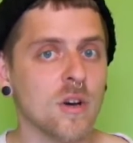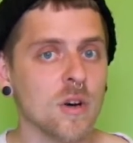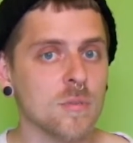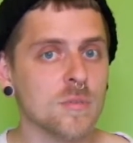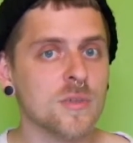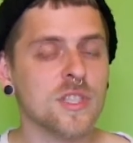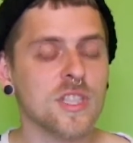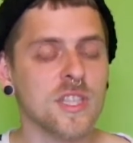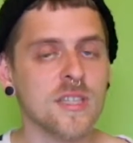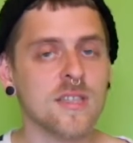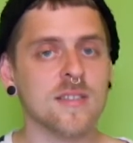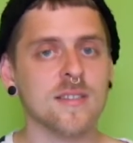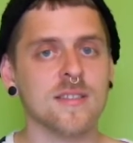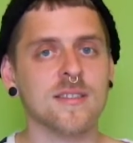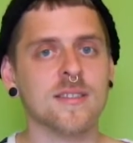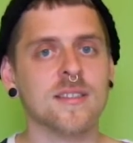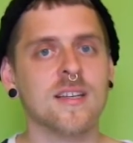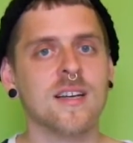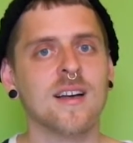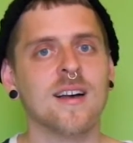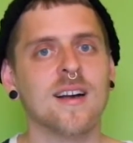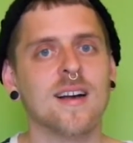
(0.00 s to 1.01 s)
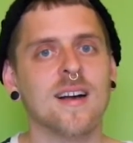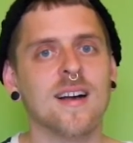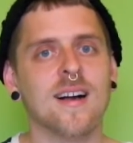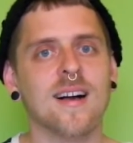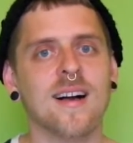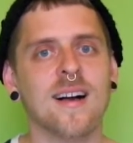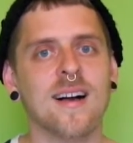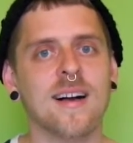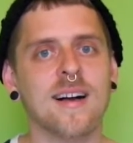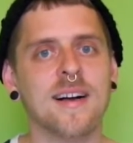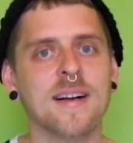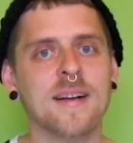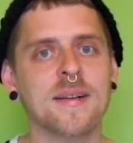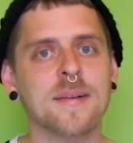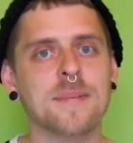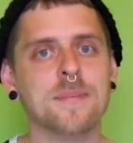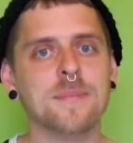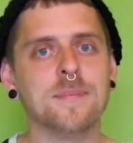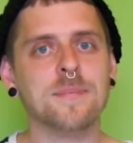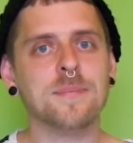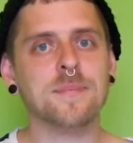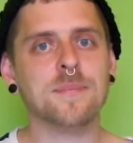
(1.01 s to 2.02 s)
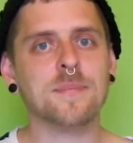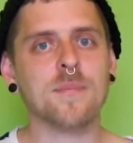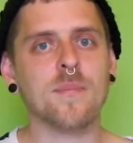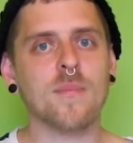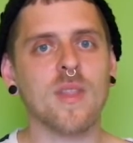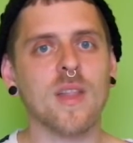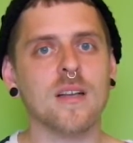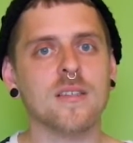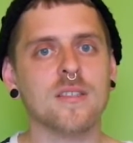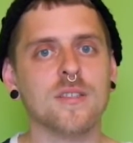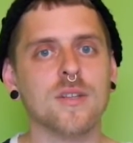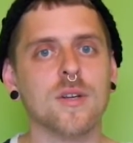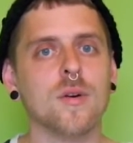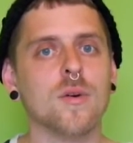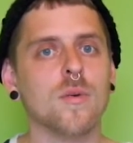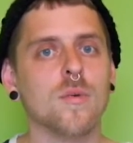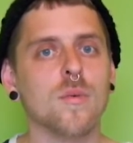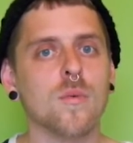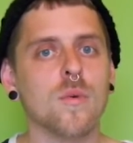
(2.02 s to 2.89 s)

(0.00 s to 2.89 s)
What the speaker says: object. So